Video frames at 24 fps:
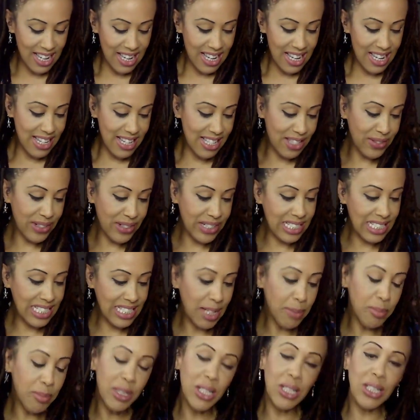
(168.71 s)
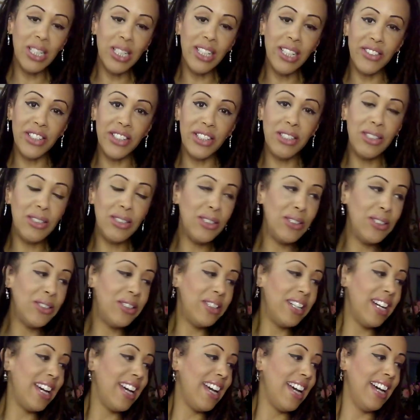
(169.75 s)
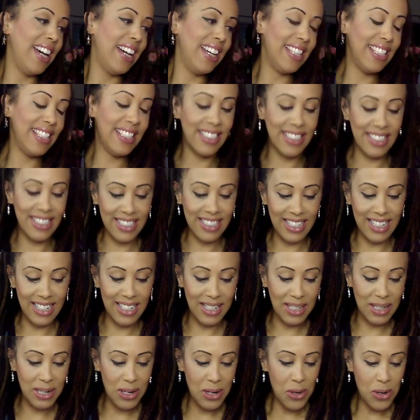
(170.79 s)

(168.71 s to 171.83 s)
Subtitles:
is very skeptical of you, and is like